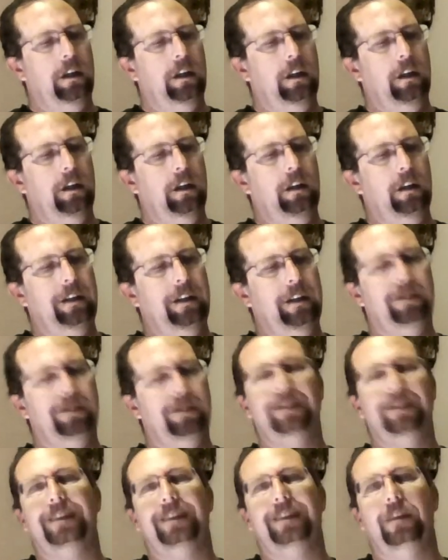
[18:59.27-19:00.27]
Oh, that's only
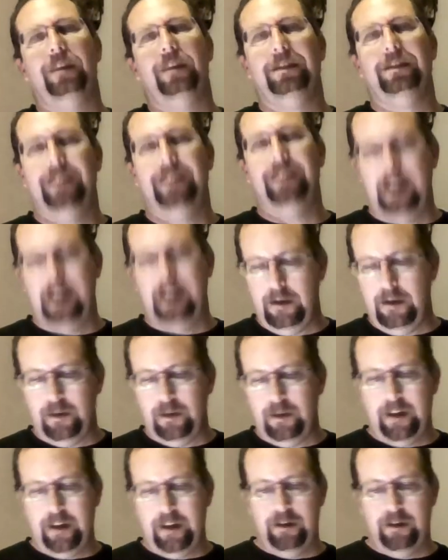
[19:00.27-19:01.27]
7. See, and I would
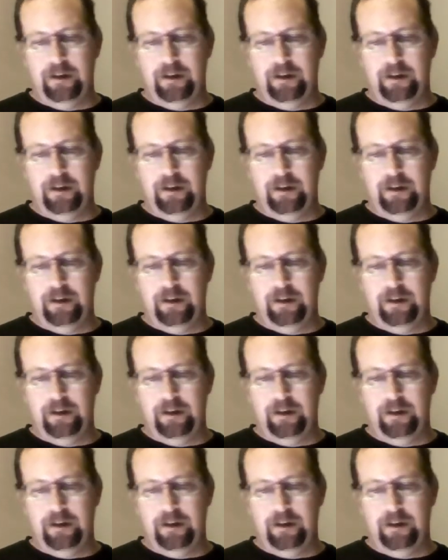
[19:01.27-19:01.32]
rather do